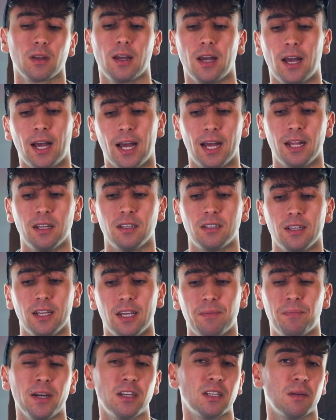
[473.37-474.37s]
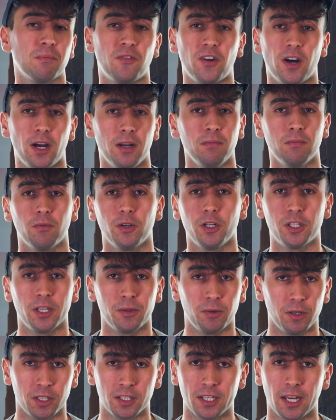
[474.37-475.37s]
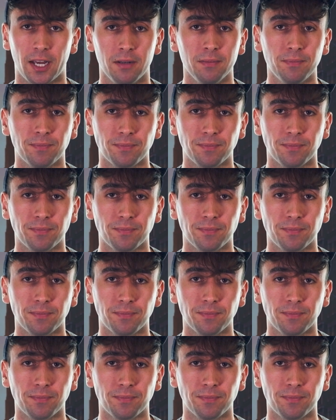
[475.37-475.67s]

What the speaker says: And it picks up fine what you're saying.